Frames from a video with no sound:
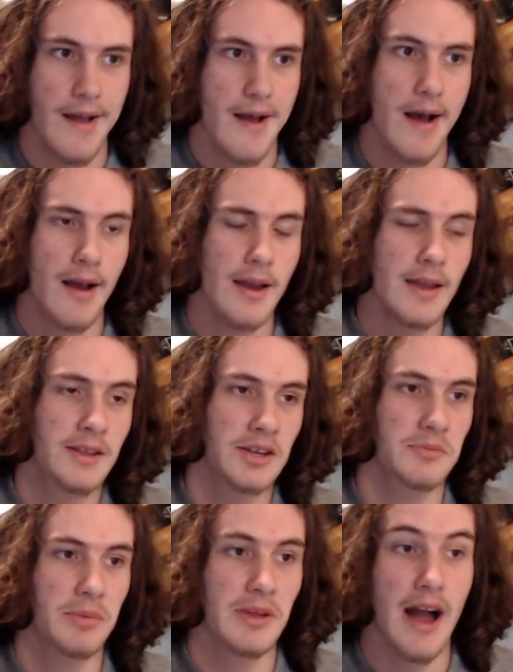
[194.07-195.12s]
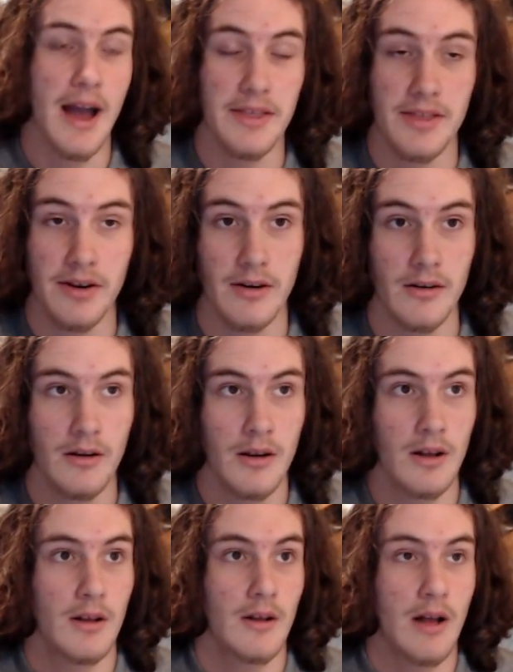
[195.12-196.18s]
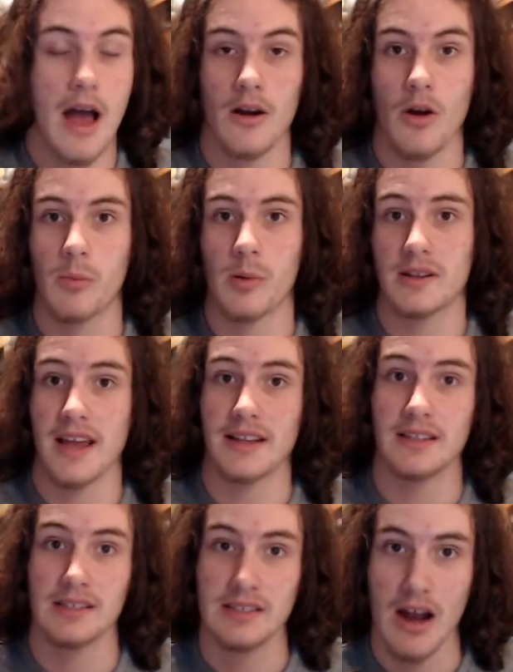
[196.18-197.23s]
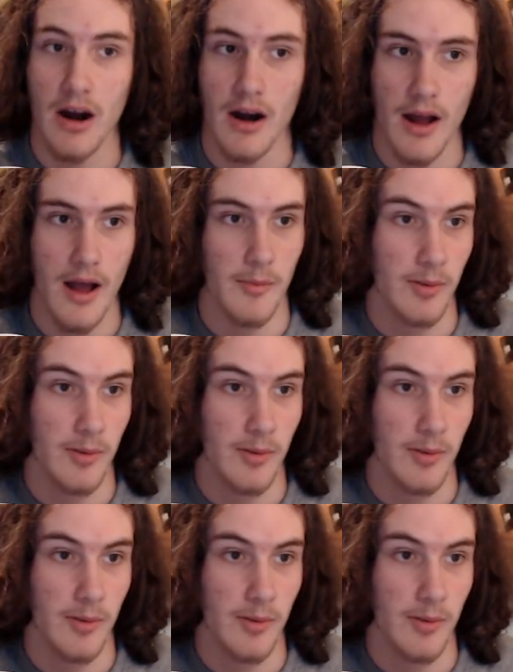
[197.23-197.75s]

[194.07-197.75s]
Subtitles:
It could be either, I don't know, protecting Sarada,